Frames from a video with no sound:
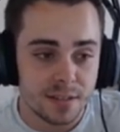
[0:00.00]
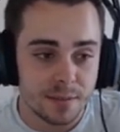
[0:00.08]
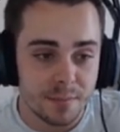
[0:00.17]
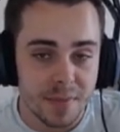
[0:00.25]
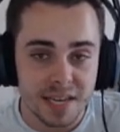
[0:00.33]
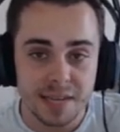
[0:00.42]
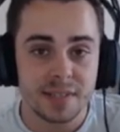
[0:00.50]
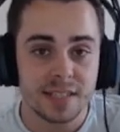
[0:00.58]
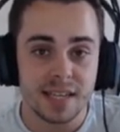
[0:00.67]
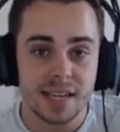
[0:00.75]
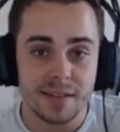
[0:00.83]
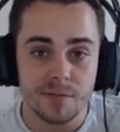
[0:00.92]
mainly because
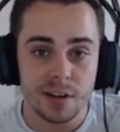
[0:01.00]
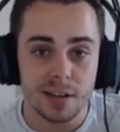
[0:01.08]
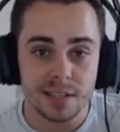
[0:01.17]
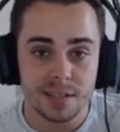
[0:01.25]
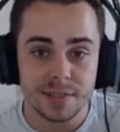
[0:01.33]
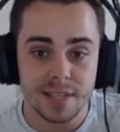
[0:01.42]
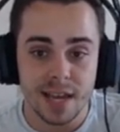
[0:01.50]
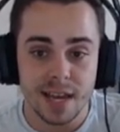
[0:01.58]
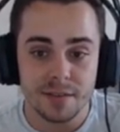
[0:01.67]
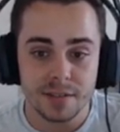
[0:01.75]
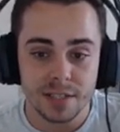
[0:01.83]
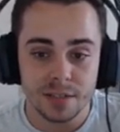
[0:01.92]
I didn't even realise it was there
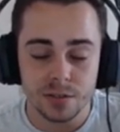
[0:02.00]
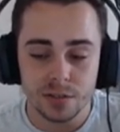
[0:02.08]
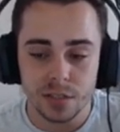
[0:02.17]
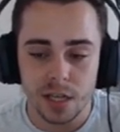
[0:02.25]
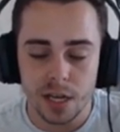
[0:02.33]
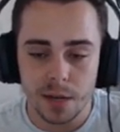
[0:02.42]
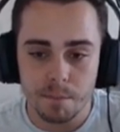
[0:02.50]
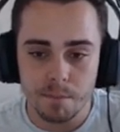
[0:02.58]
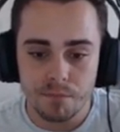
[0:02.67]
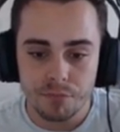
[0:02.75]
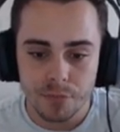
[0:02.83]
until um,